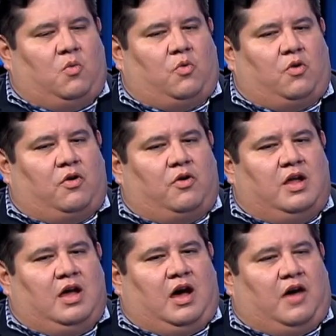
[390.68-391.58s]
where
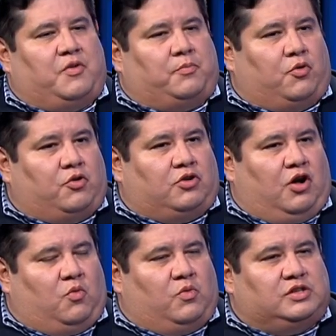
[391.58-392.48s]
the
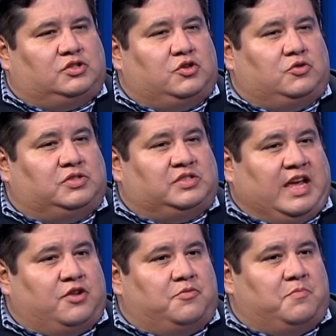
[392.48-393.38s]
protocol was to use
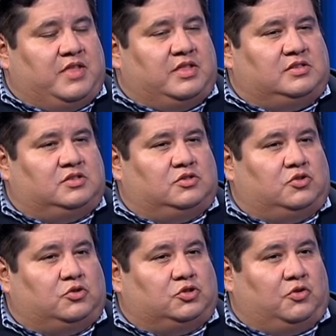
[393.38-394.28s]
standard methods to
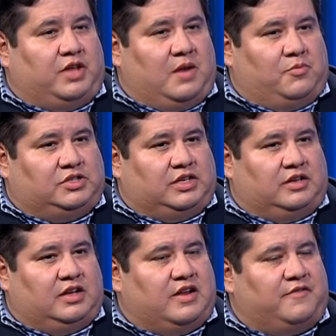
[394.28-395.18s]
control the
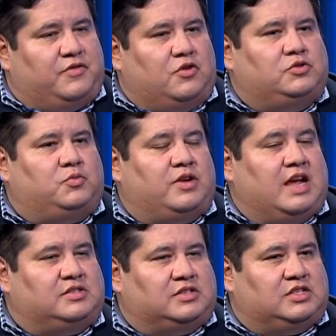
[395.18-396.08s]
hemorrhaging. And if those were
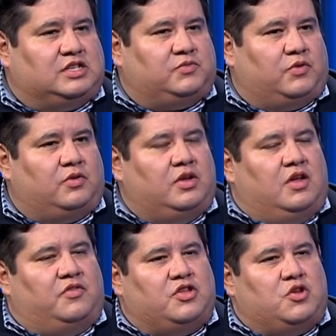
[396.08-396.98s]
not successful,
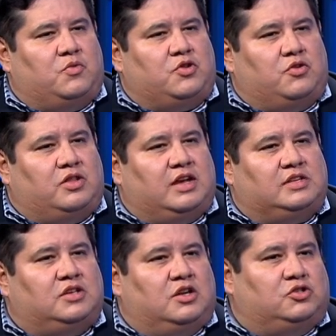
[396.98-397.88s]
then you would
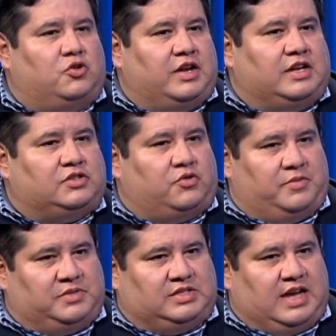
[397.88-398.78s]
utilize tourniquets or
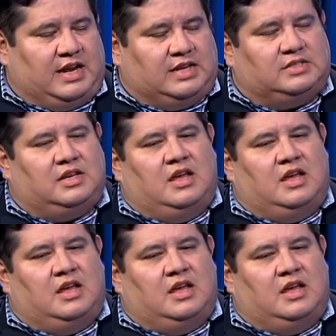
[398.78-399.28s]
hemostatics.